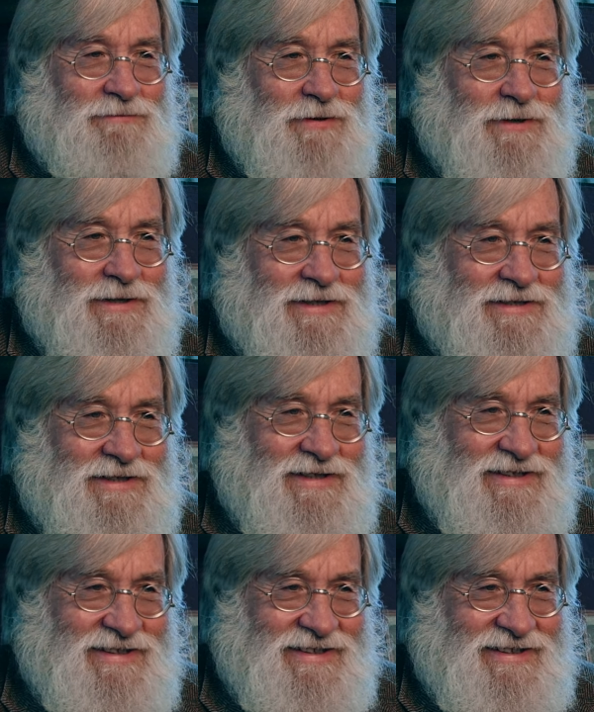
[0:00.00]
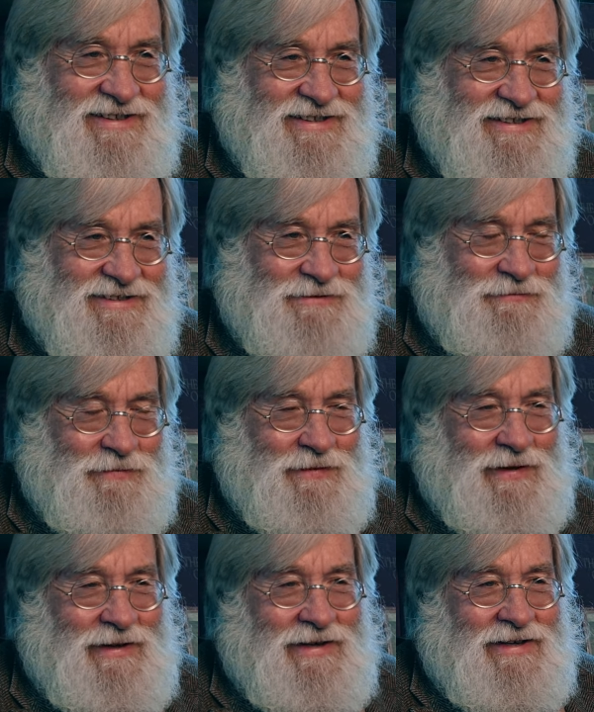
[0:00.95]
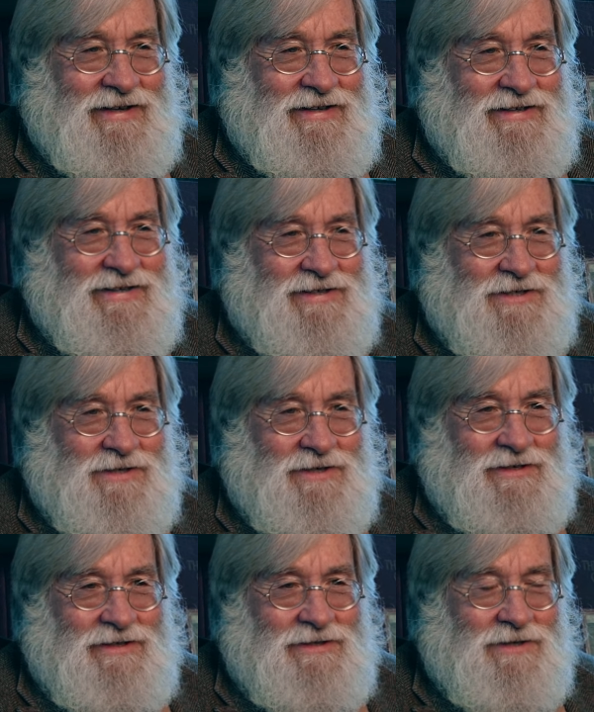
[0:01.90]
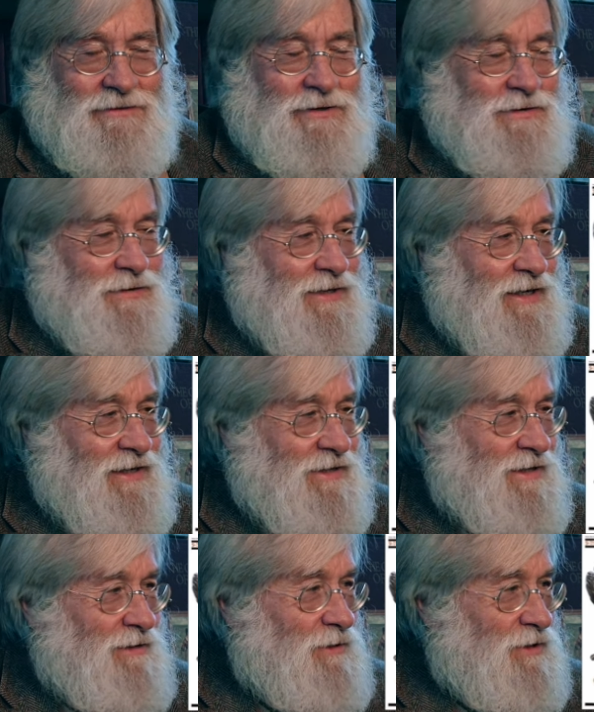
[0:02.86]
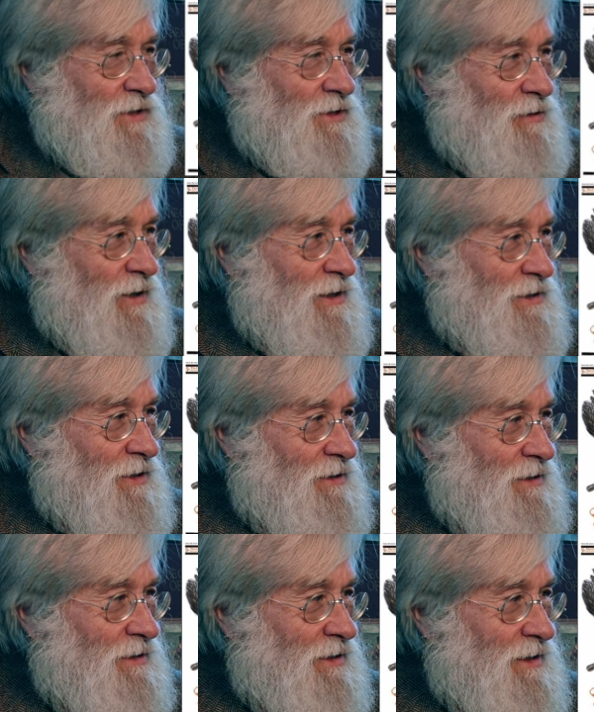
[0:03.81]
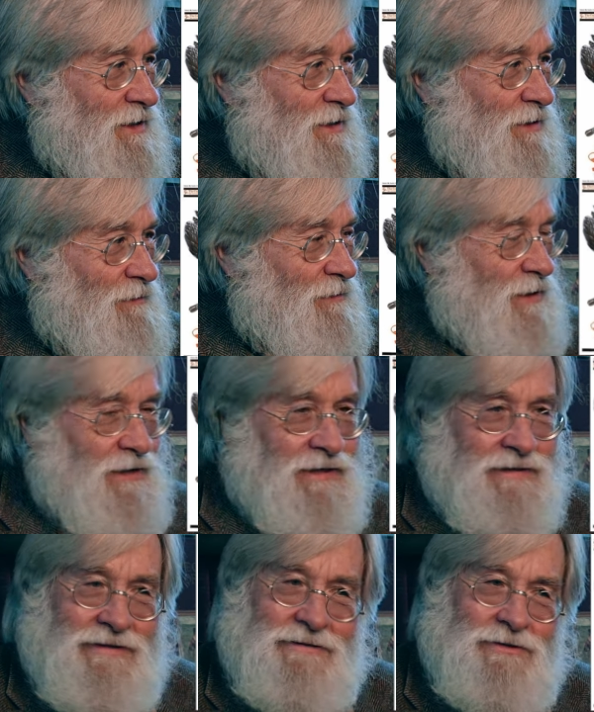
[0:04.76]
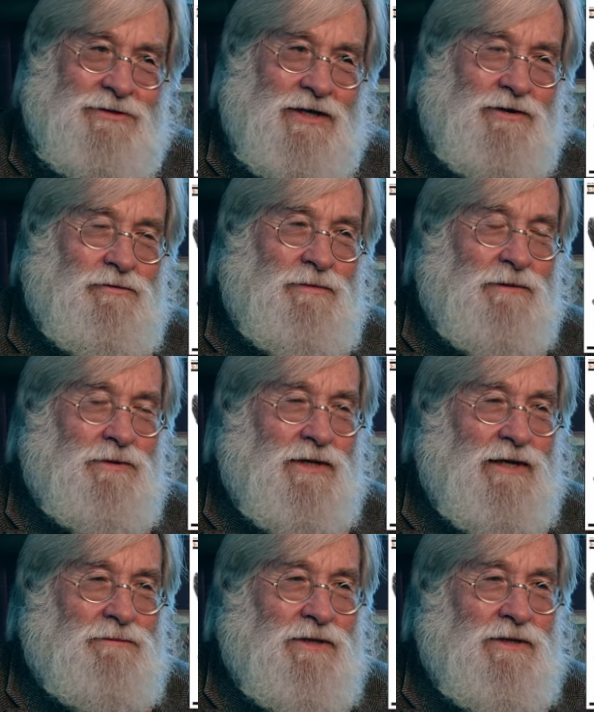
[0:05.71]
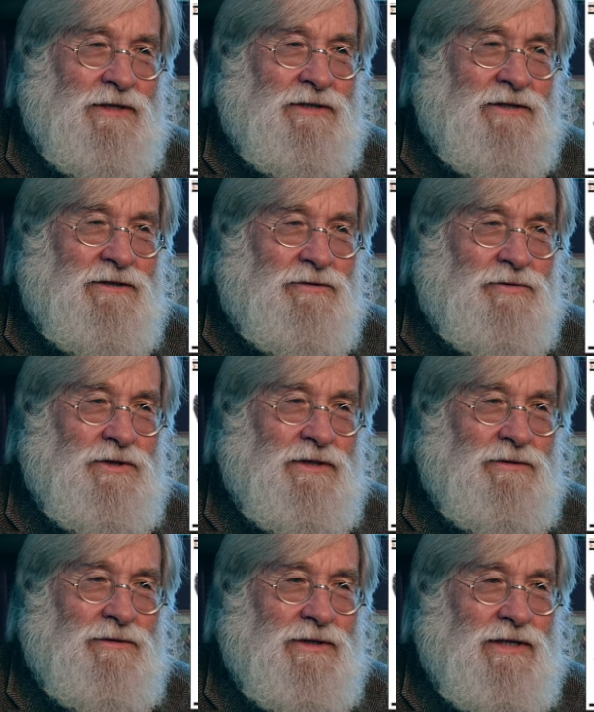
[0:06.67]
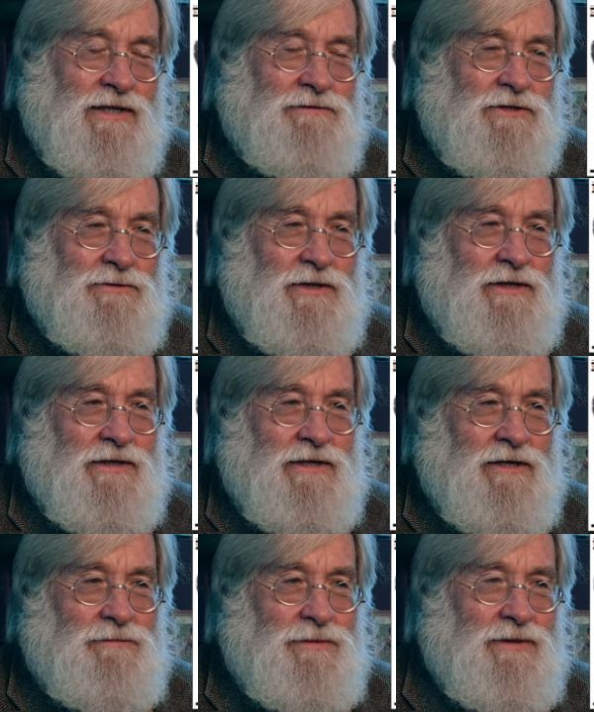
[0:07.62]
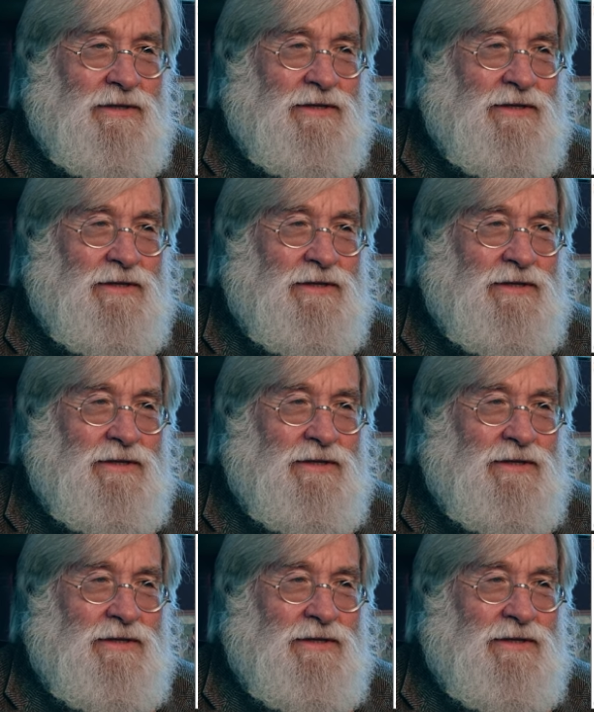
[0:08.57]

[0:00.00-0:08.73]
Puritan. Uh, uh, what was this guy's name? Was it Squanto? Um, uh, wish I could remember the name of the Indian that really went out of his way to help.